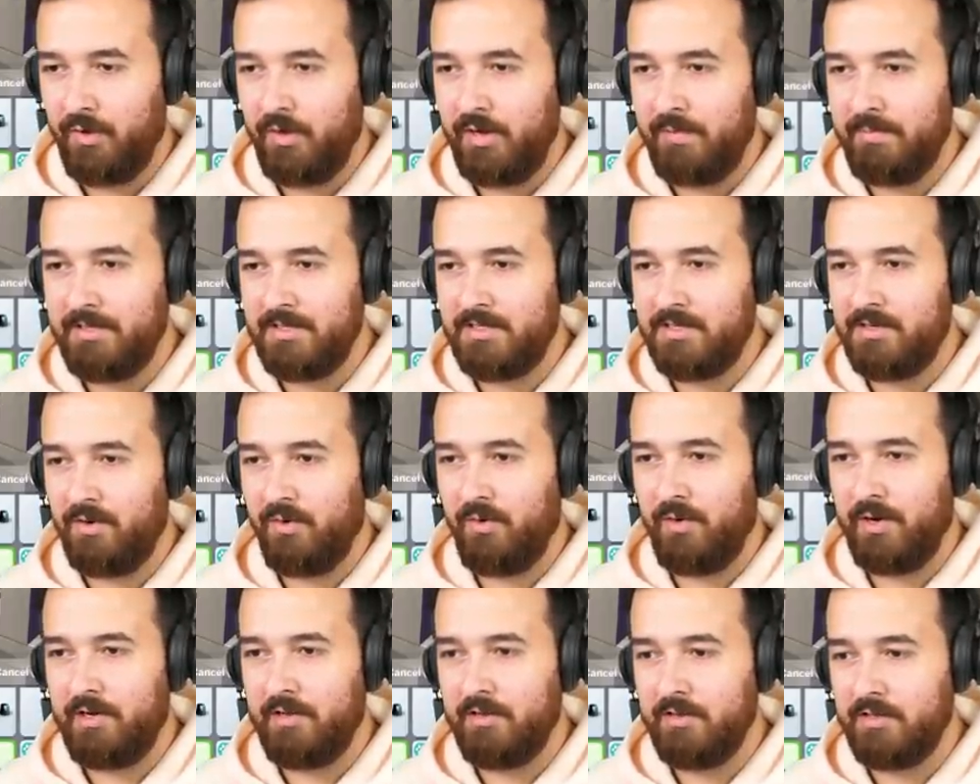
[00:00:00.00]
Ointments and
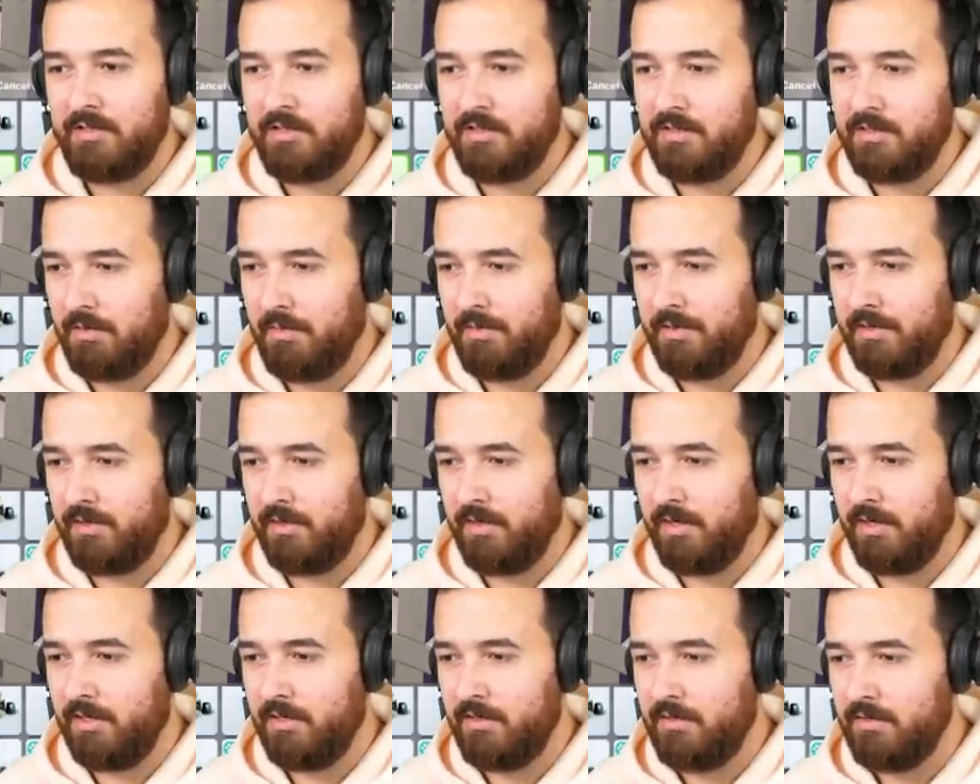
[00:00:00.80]
oils, probably
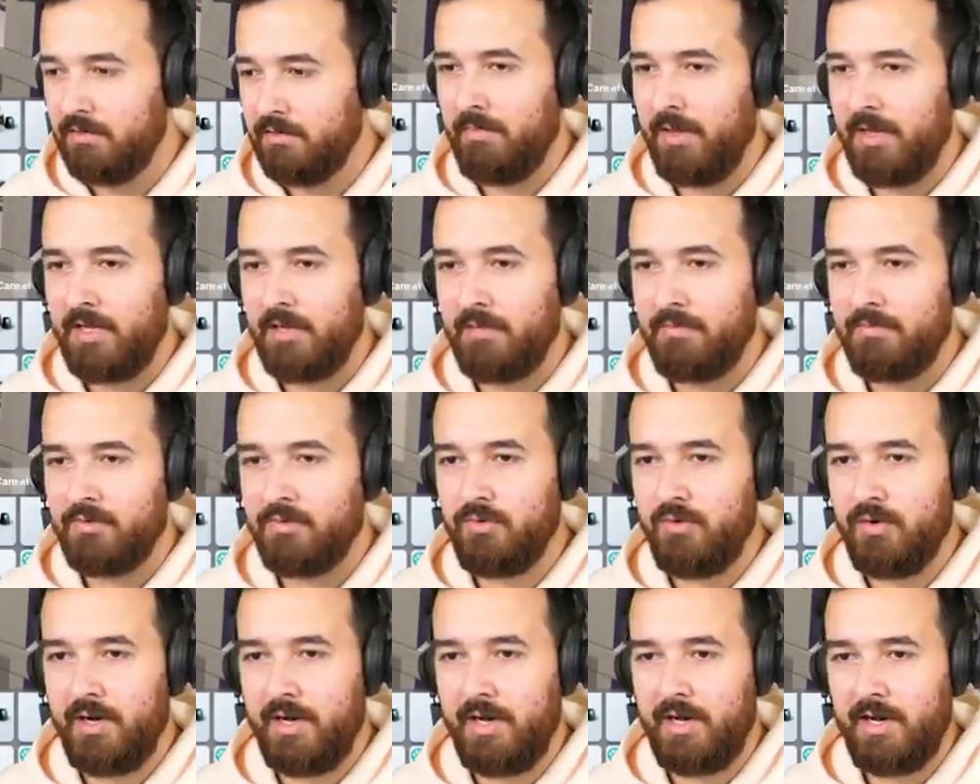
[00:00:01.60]
good. Makeup
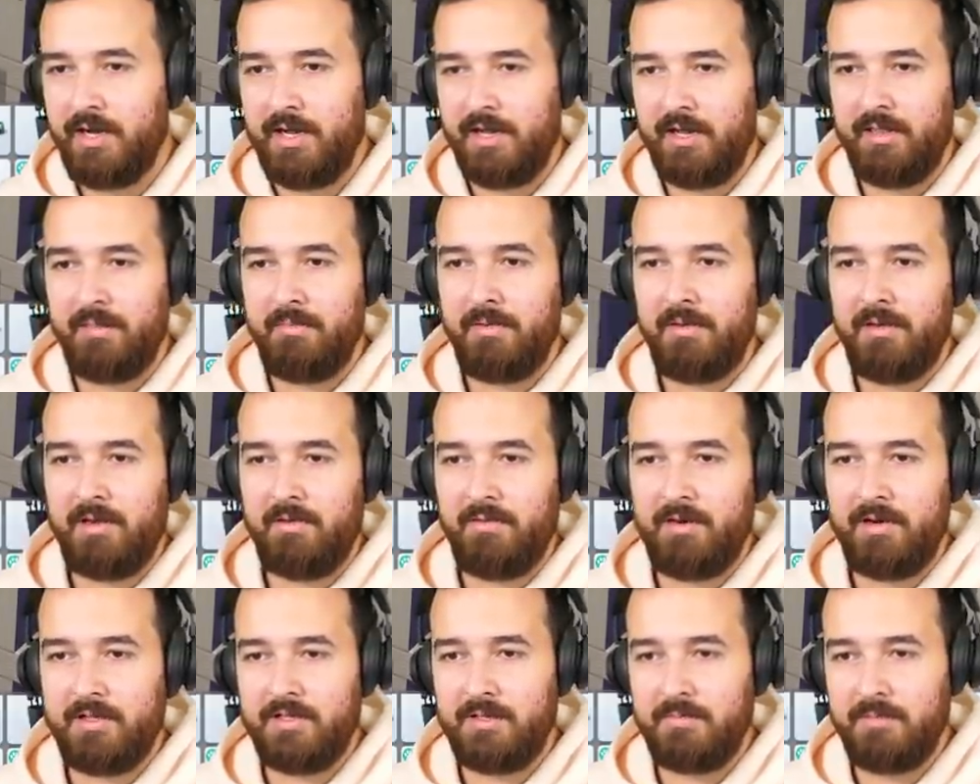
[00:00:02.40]
tray. Okay, let me get
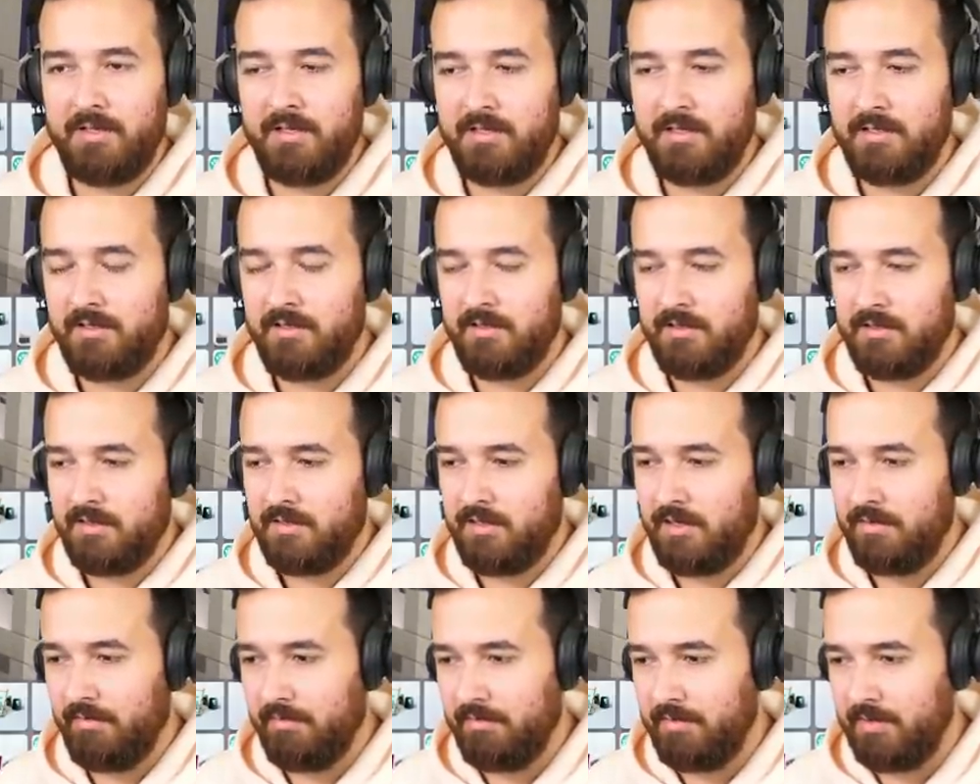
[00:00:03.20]
rid of some of this
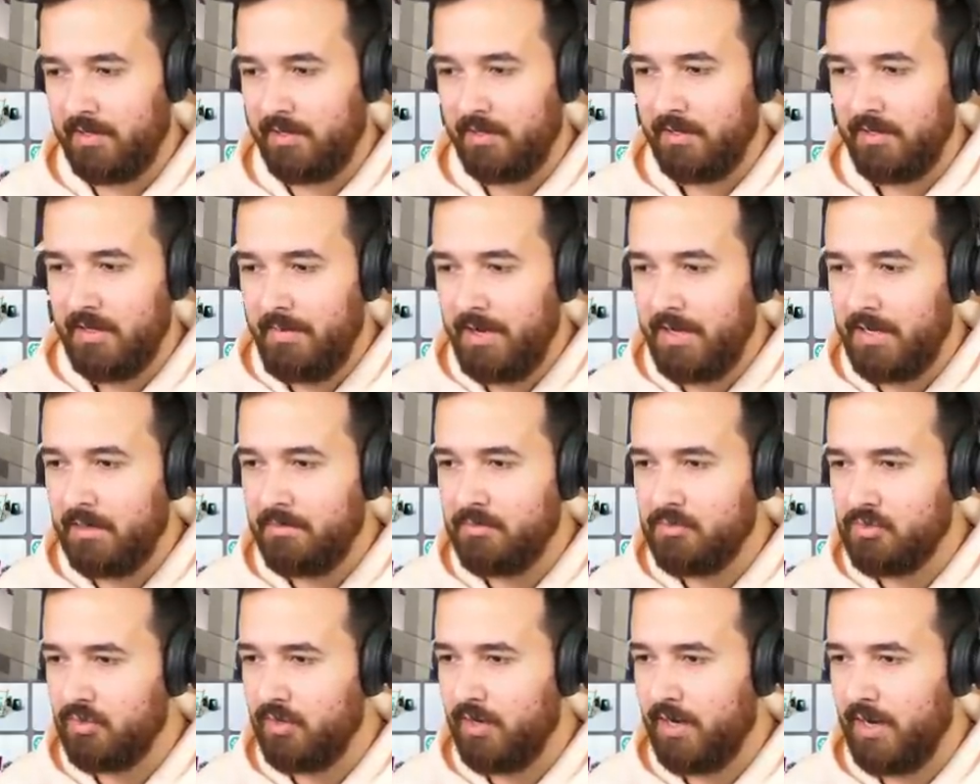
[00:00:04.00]
stuff over here.
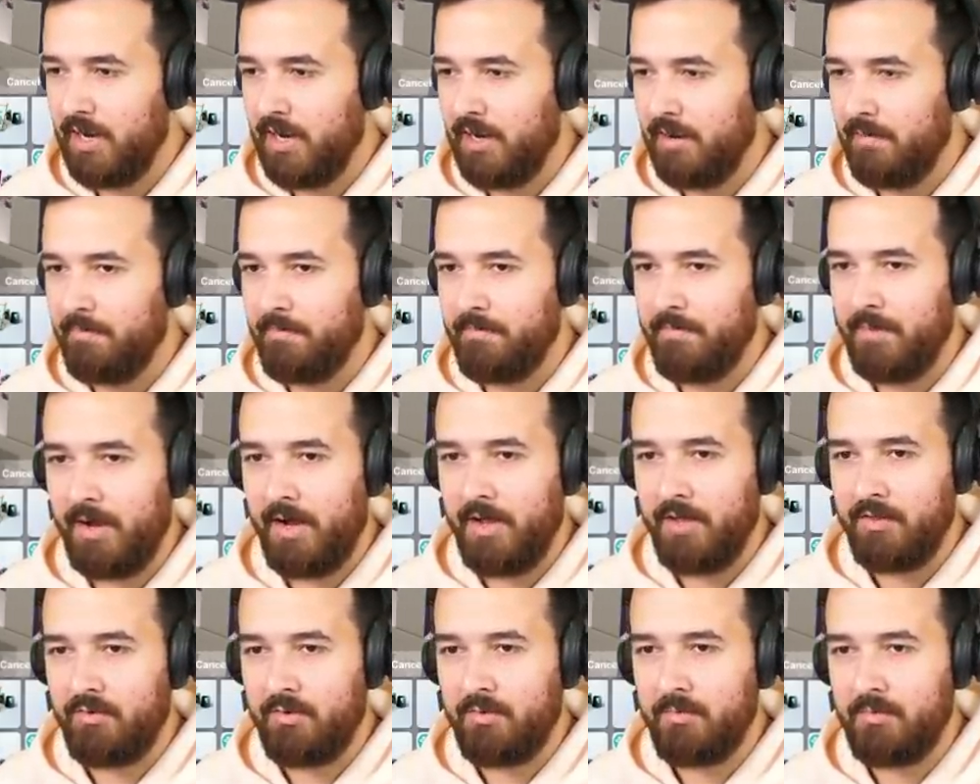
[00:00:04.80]
Makeup tray,
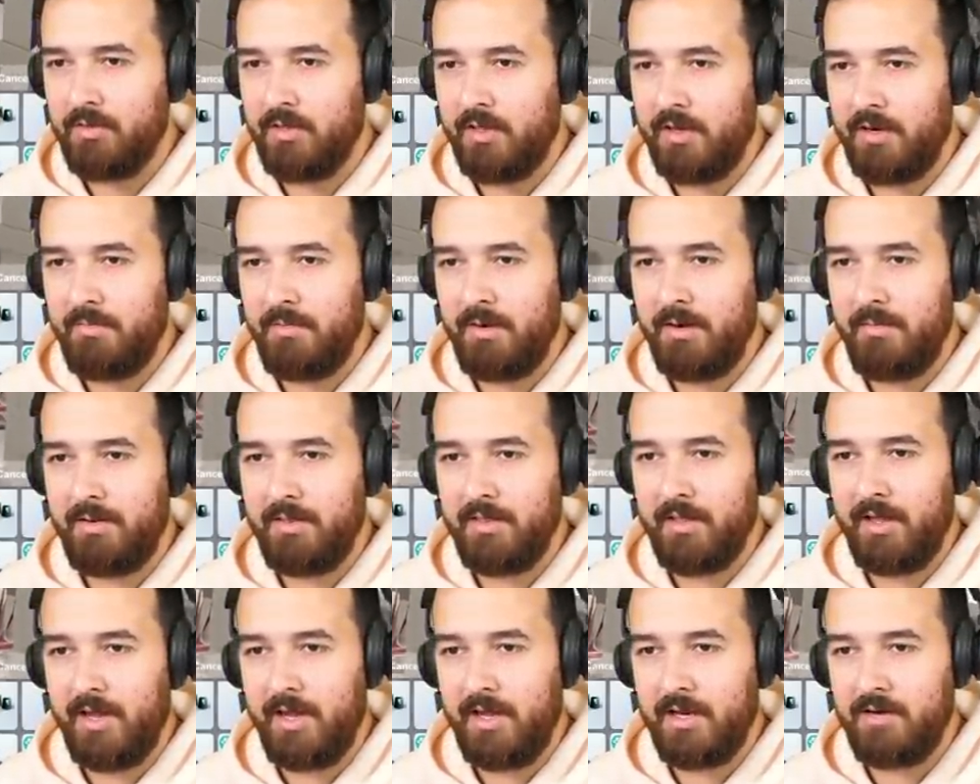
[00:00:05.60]
bathroom clutter maybe,
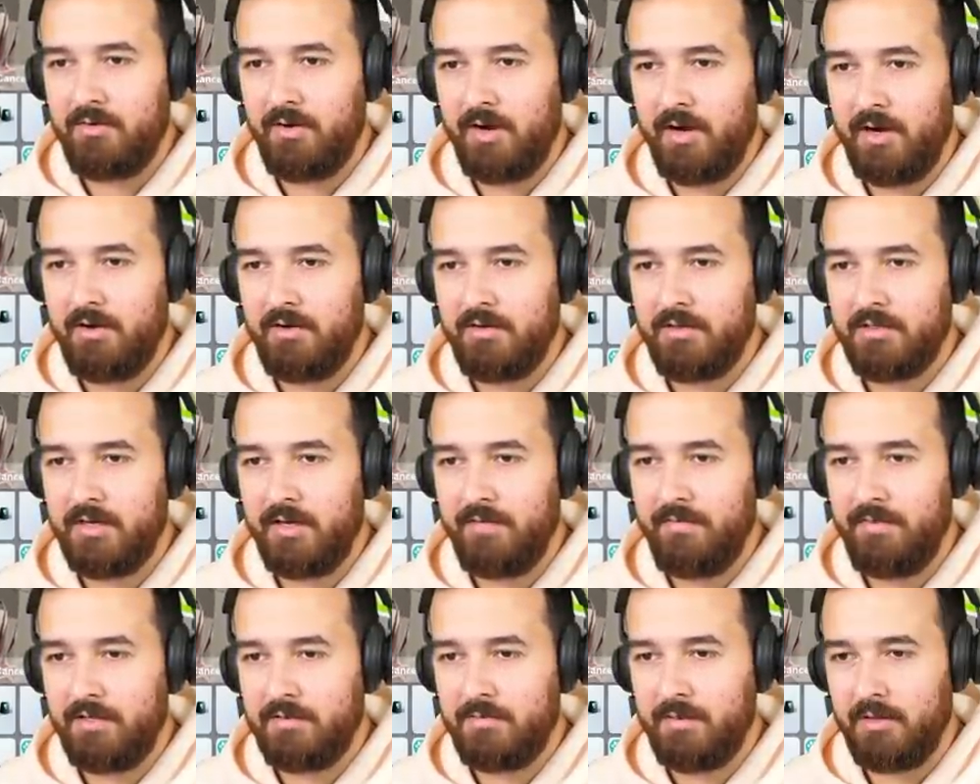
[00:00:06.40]
the hair dryer and
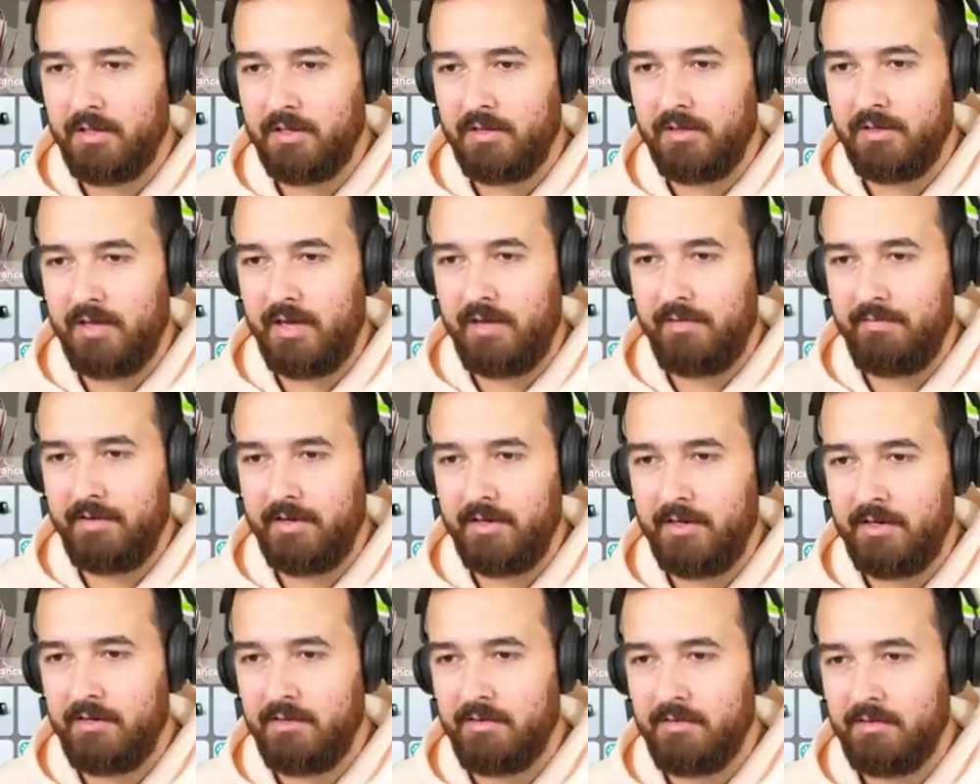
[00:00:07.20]
stuff. That's probably good to have in
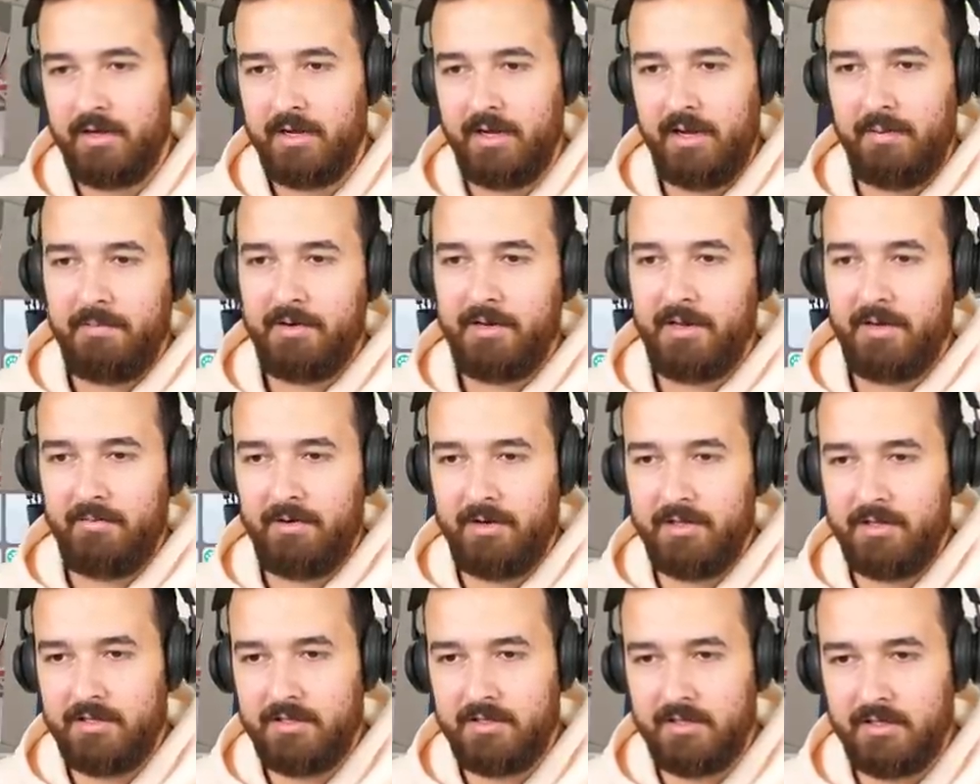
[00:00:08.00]
here. Okay, I'm gonna get
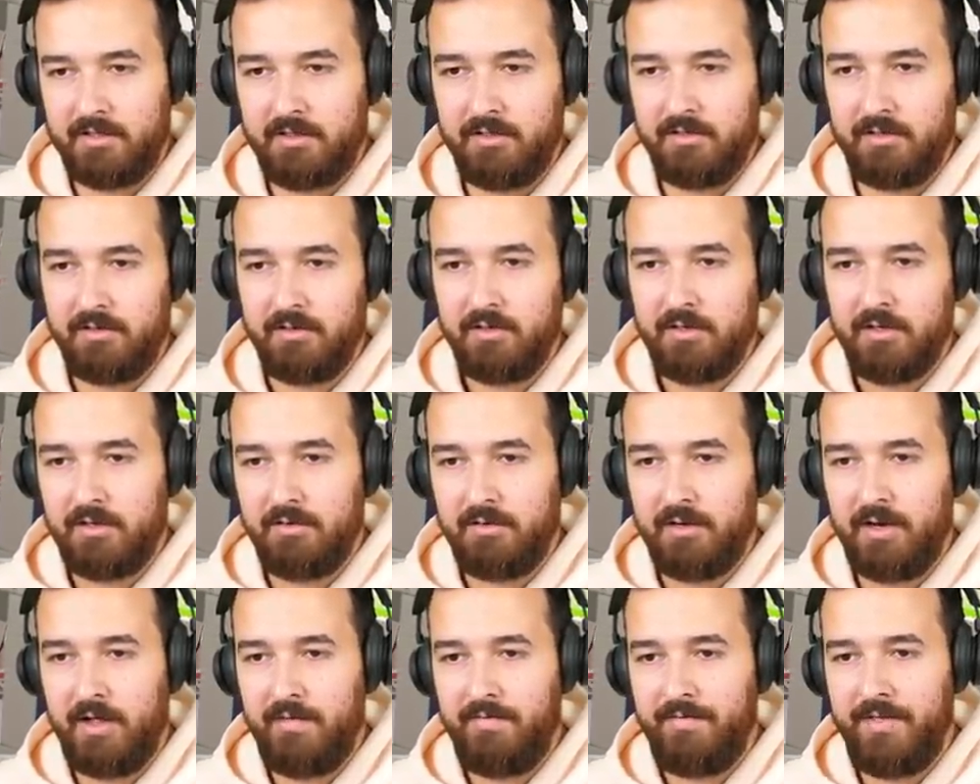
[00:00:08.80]
rid of this thing too. So
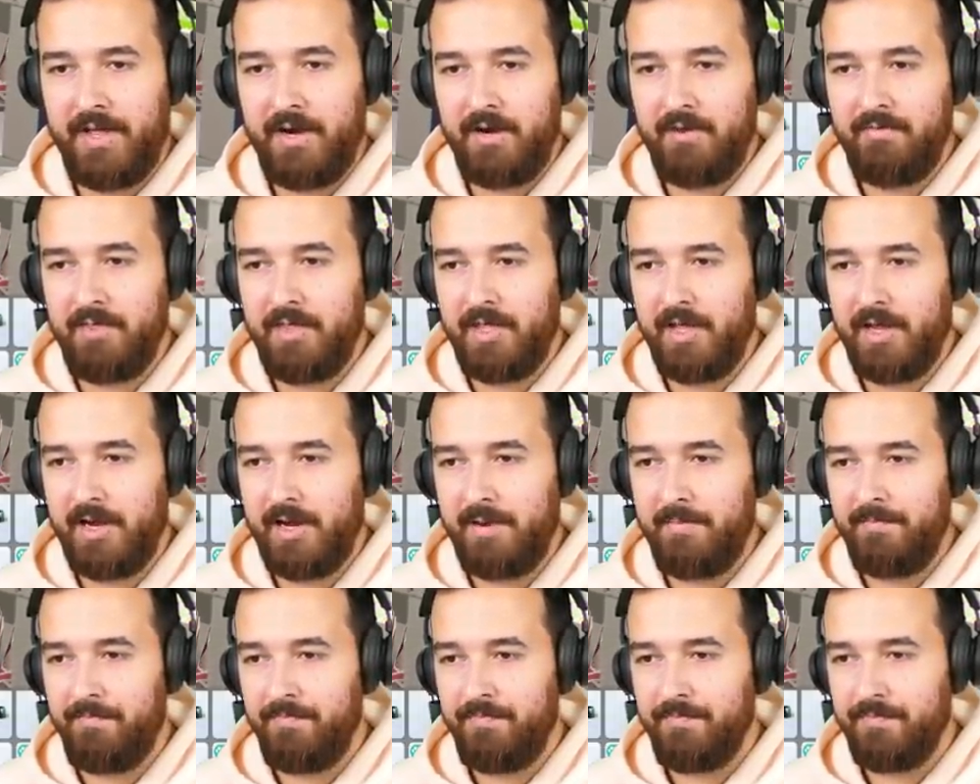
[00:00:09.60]
we're gonna have that over
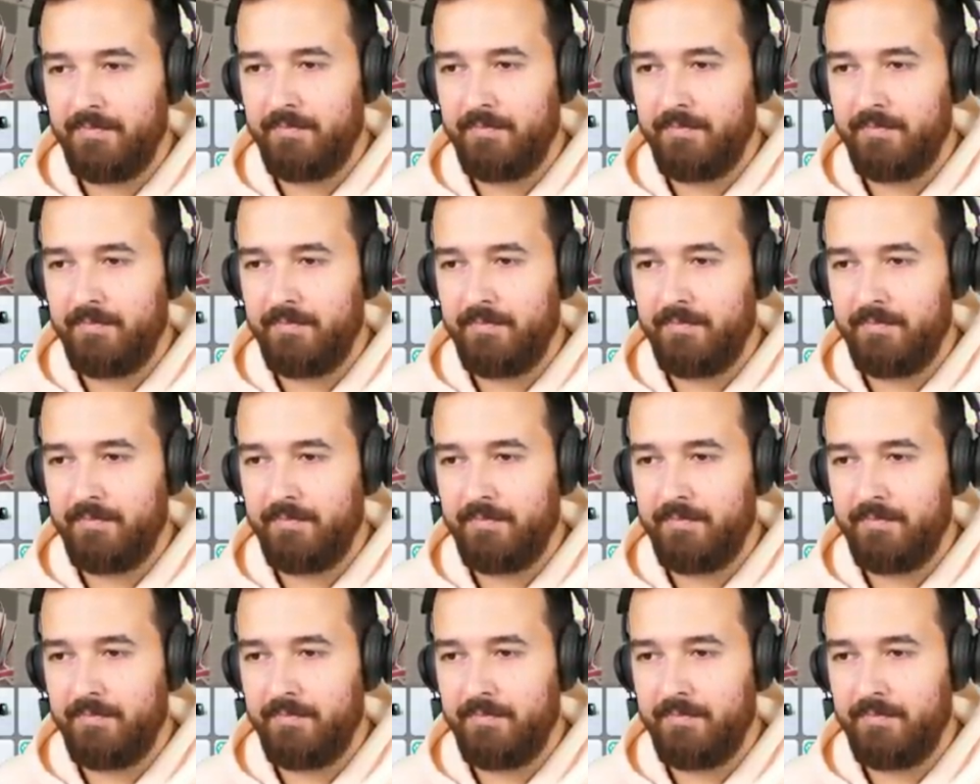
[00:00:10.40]
there.